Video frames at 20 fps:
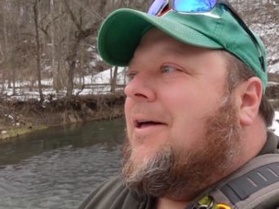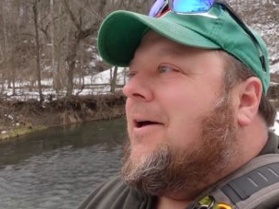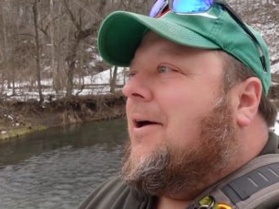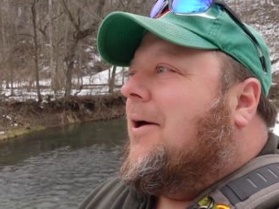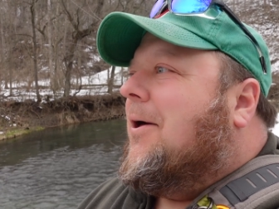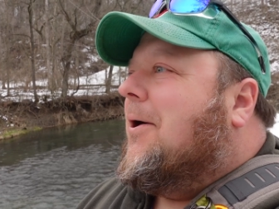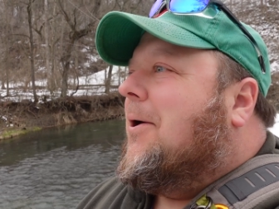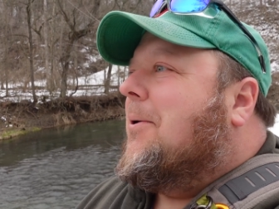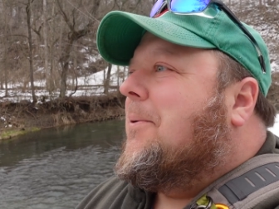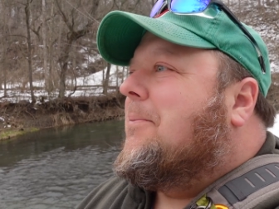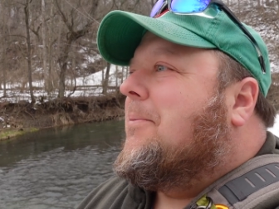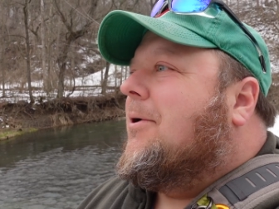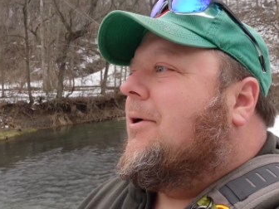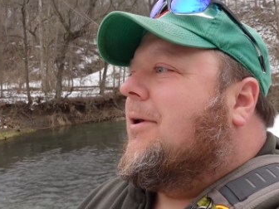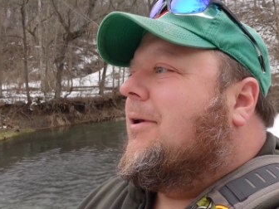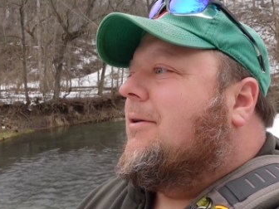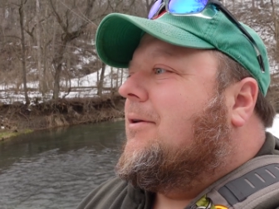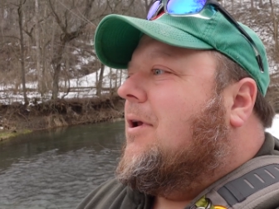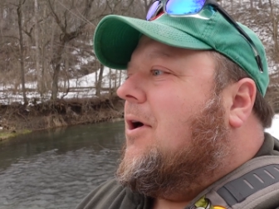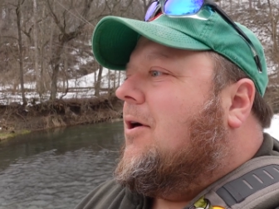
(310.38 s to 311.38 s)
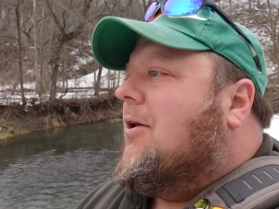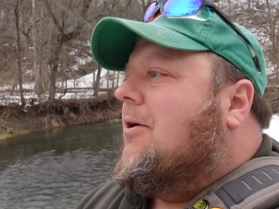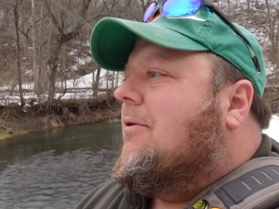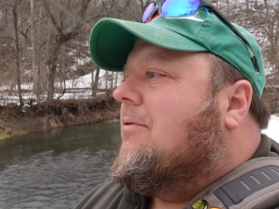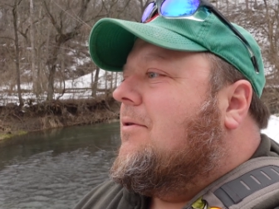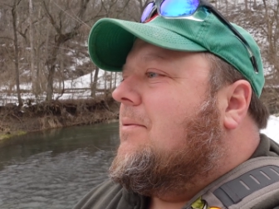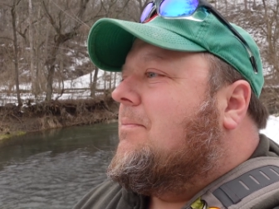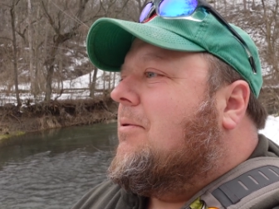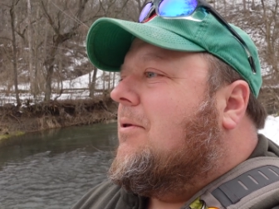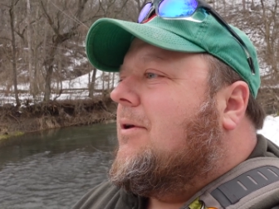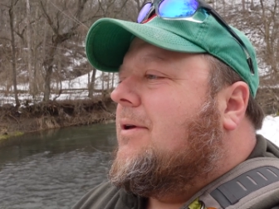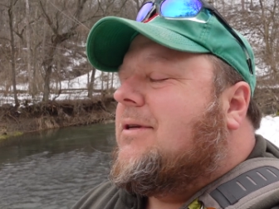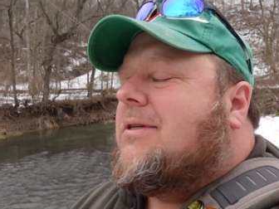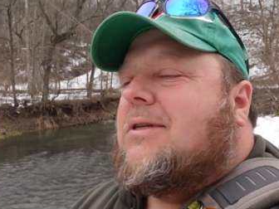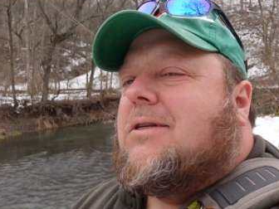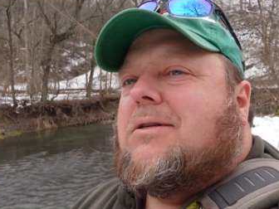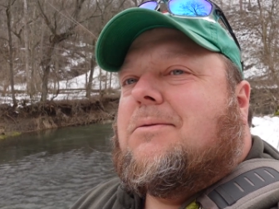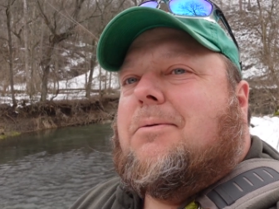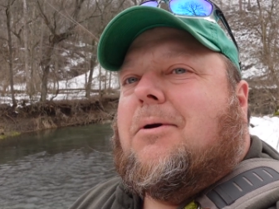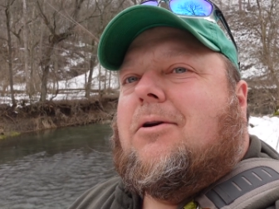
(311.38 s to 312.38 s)
But not every
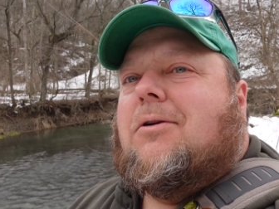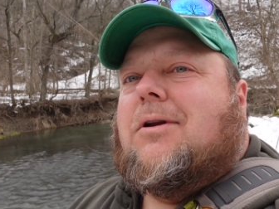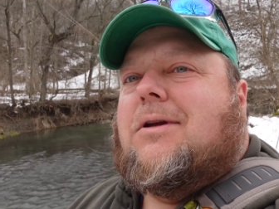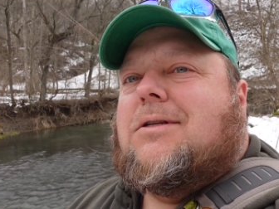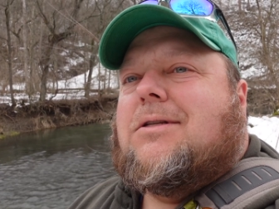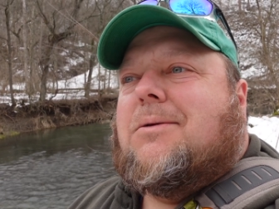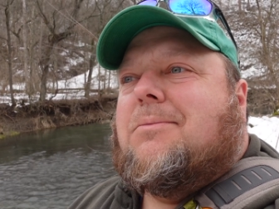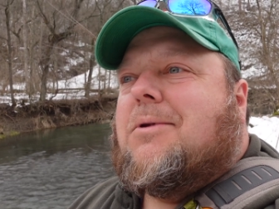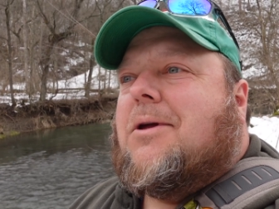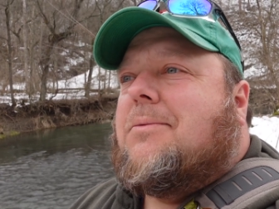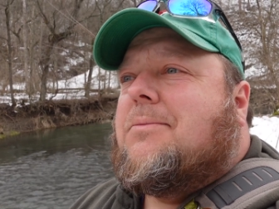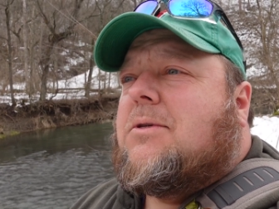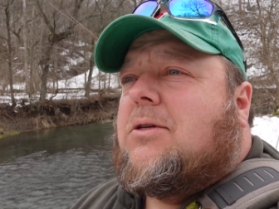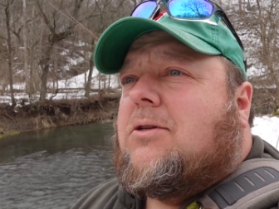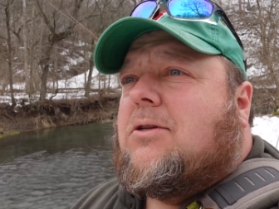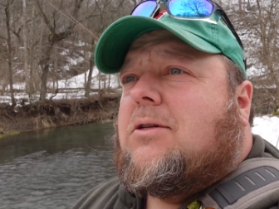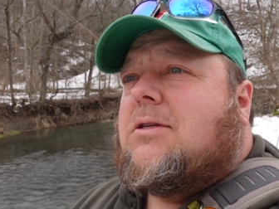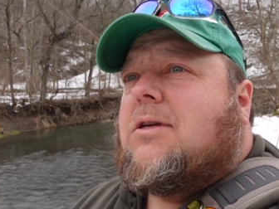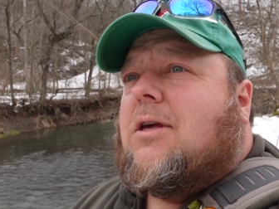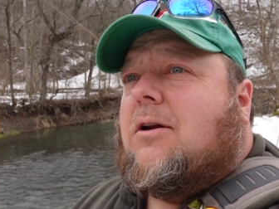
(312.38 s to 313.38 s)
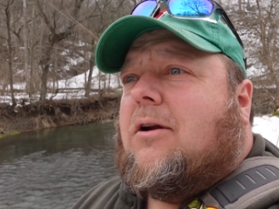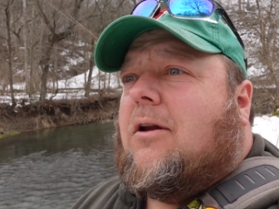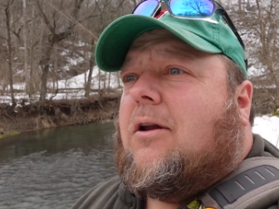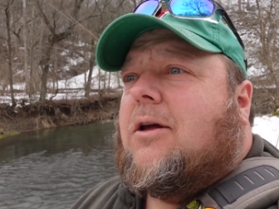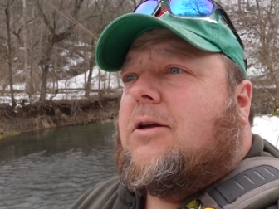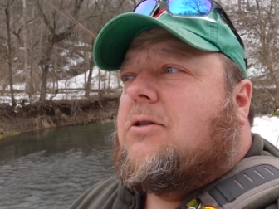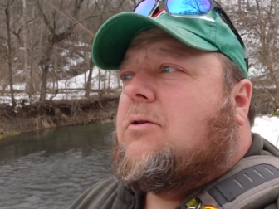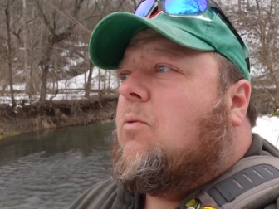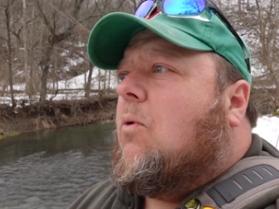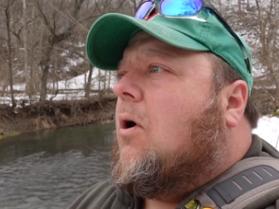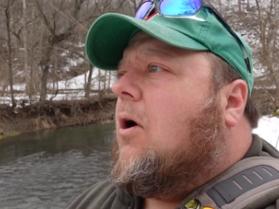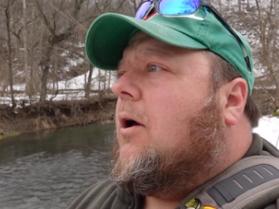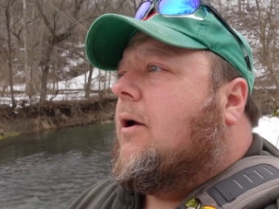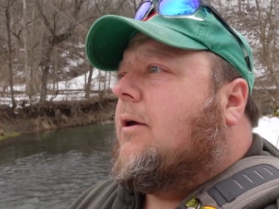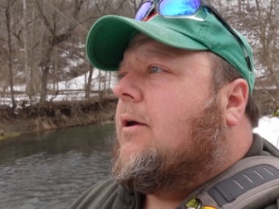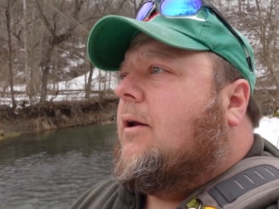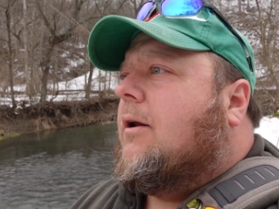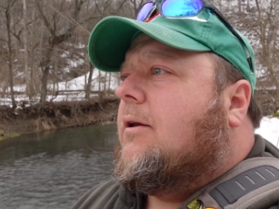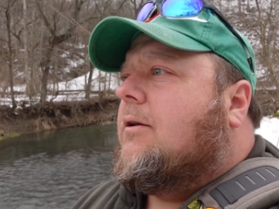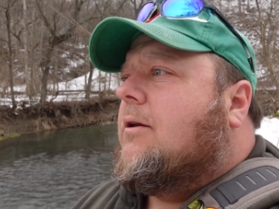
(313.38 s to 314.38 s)
place is paradise. Sometimes you just get a nice
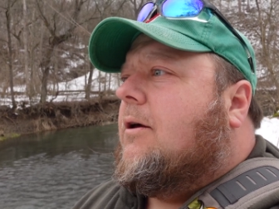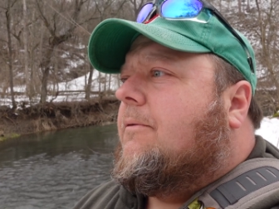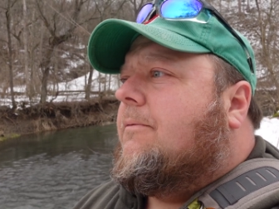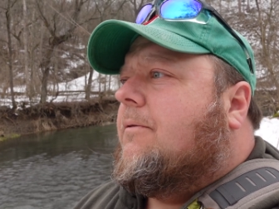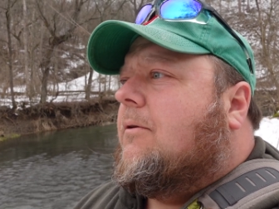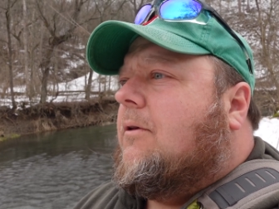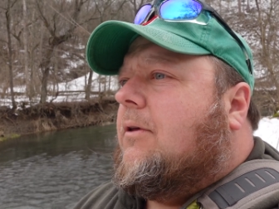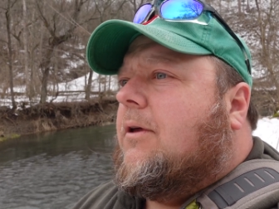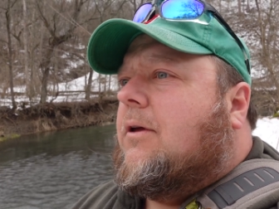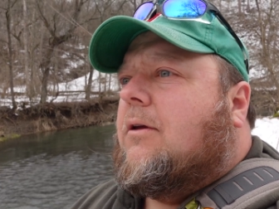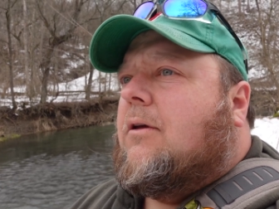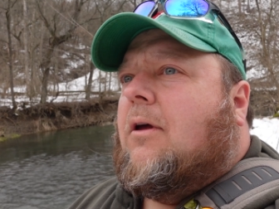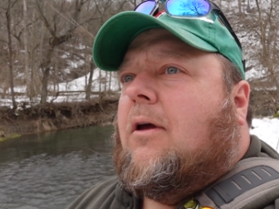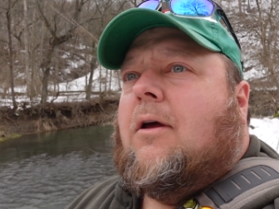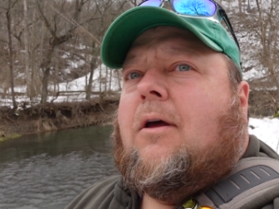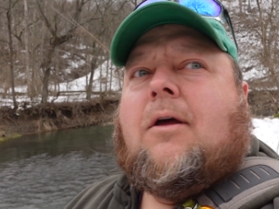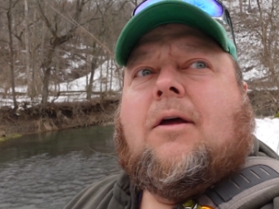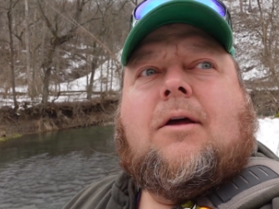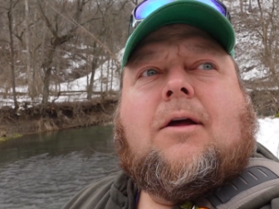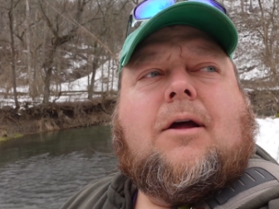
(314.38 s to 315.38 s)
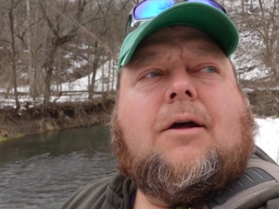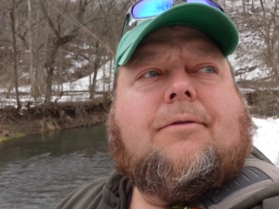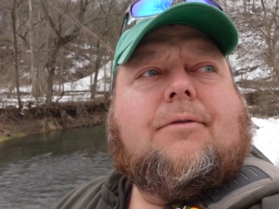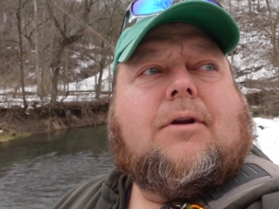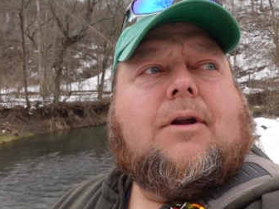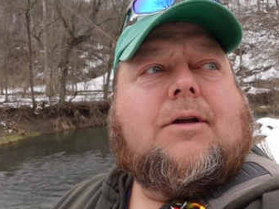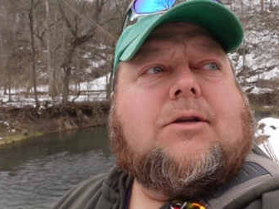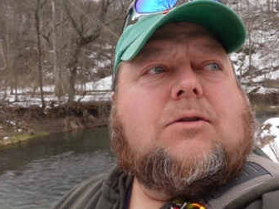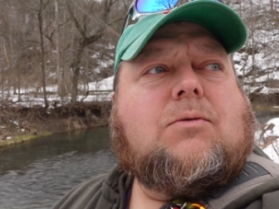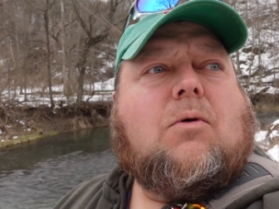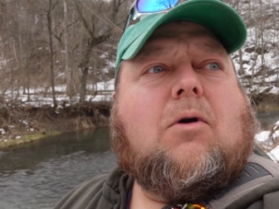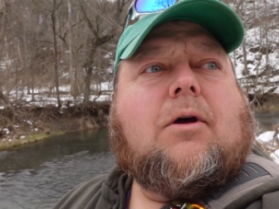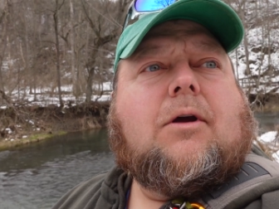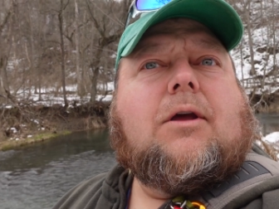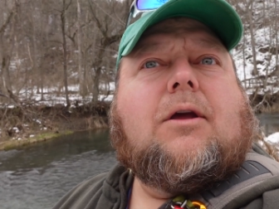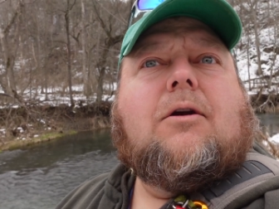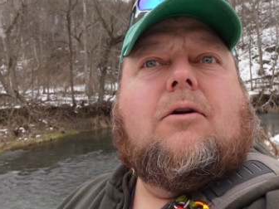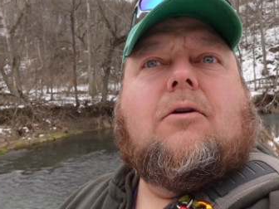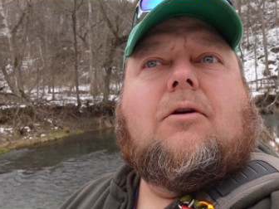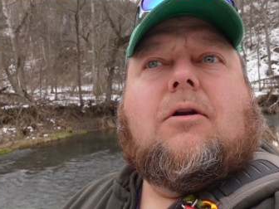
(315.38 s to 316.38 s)
walk, and I definitely have a nice walk
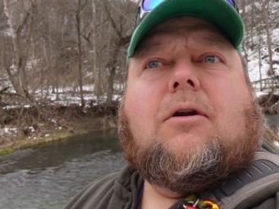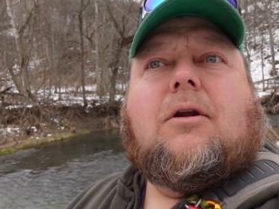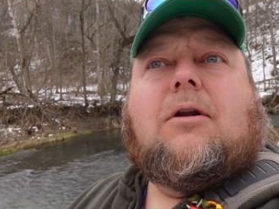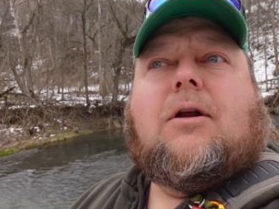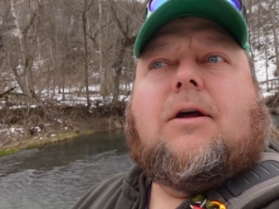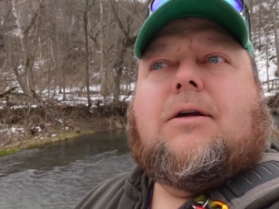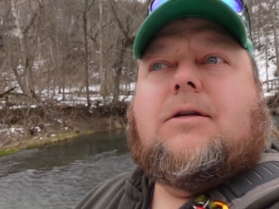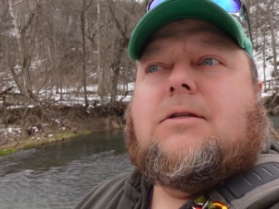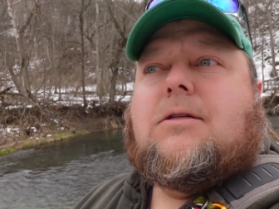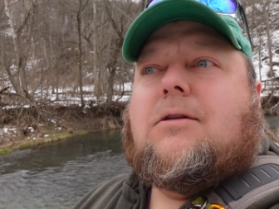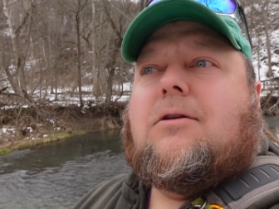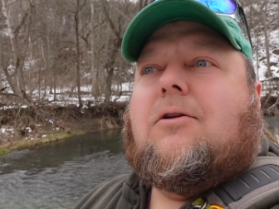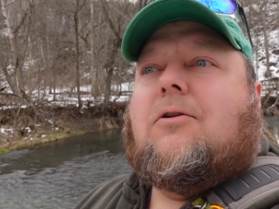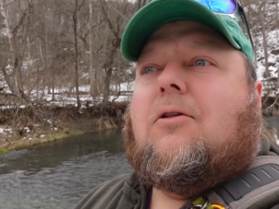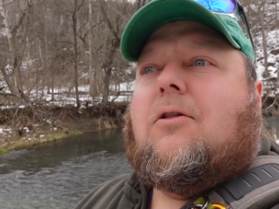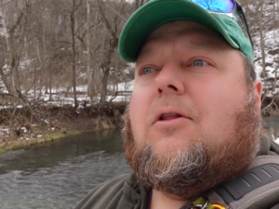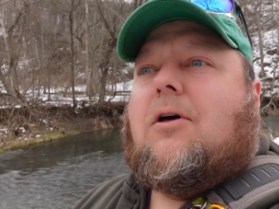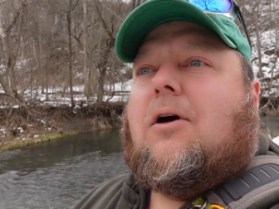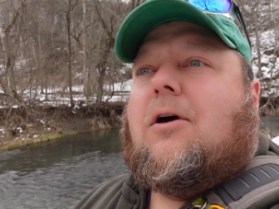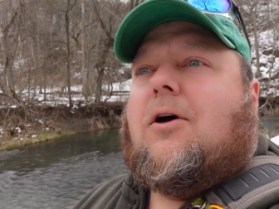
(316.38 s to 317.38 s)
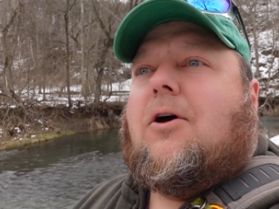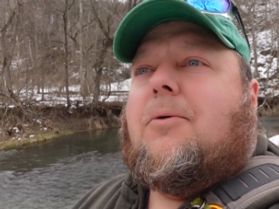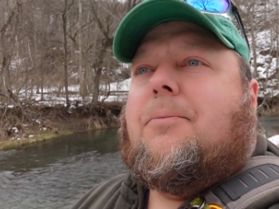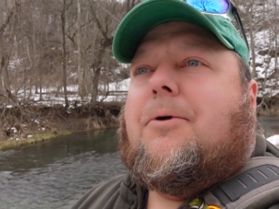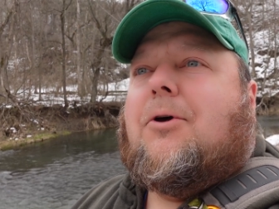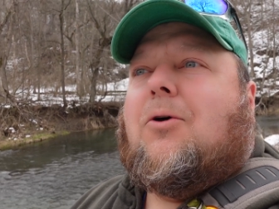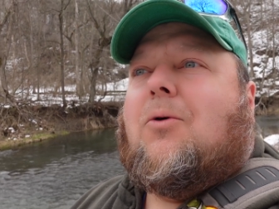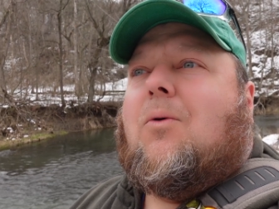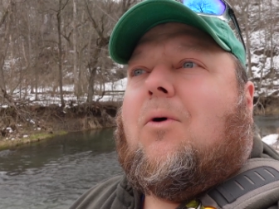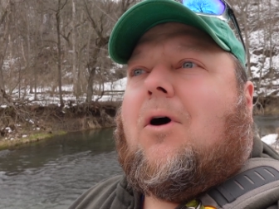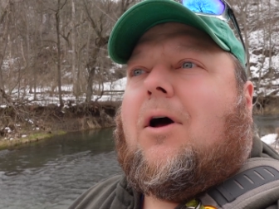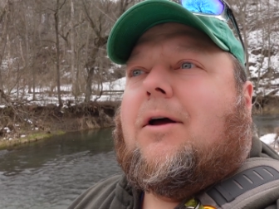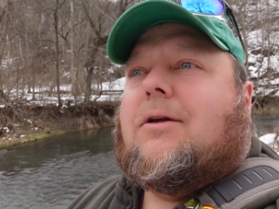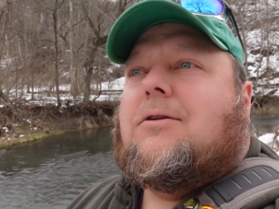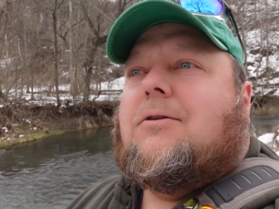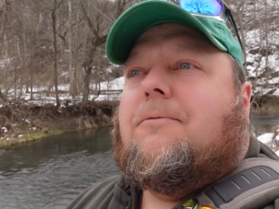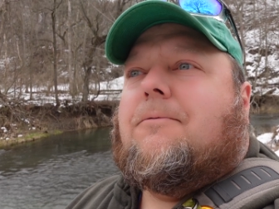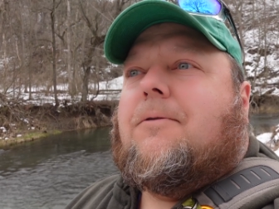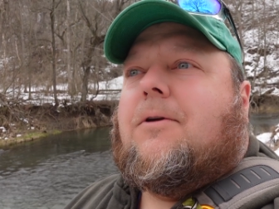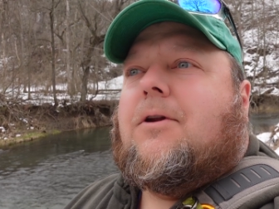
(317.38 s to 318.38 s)
here and a nice little uphill walk
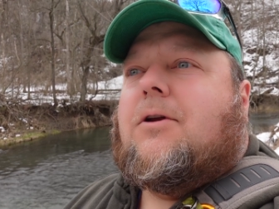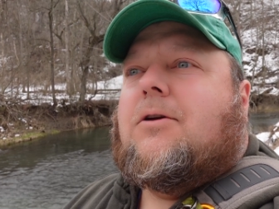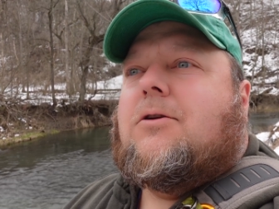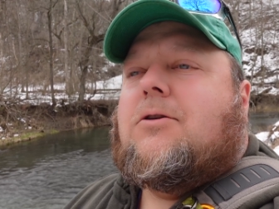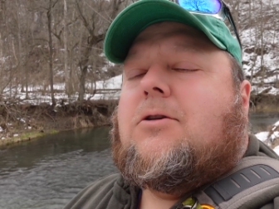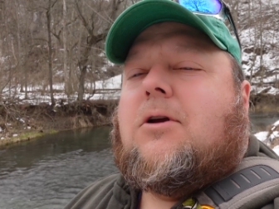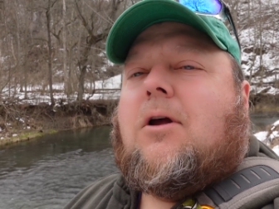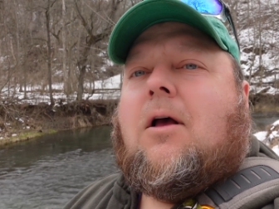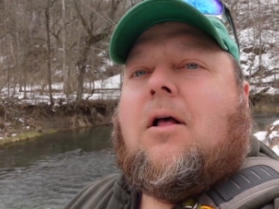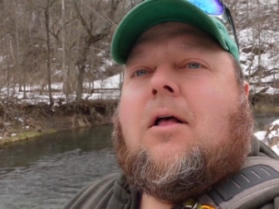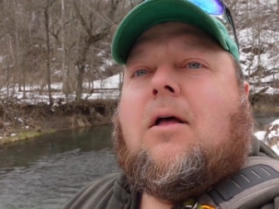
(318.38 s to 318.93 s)
to finish.